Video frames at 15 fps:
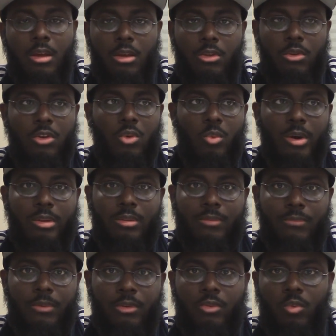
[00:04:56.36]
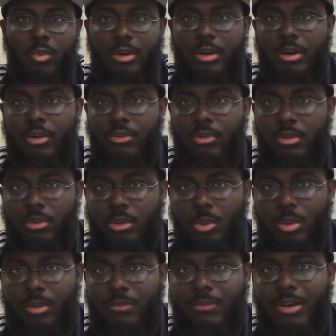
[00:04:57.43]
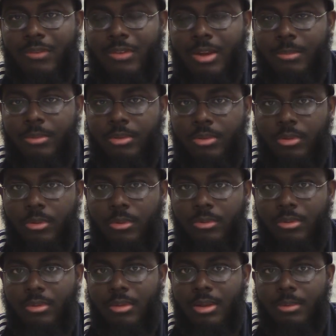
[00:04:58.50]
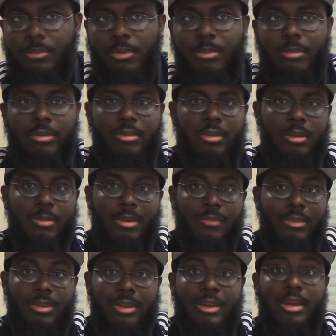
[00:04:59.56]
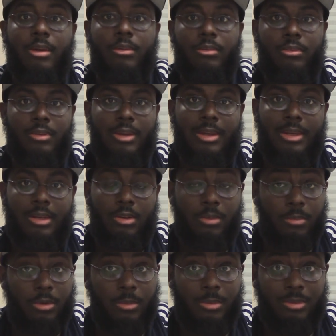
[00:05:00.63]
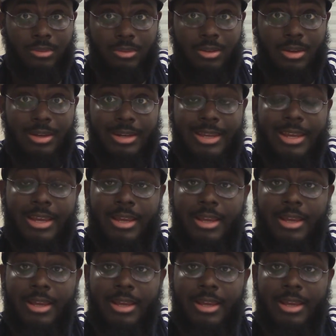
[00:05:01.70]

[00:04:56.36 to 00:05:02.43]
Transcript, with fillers: you can watch the first one hundred thirty-five episodes and then pretty much skip everything else and you're pretty much done.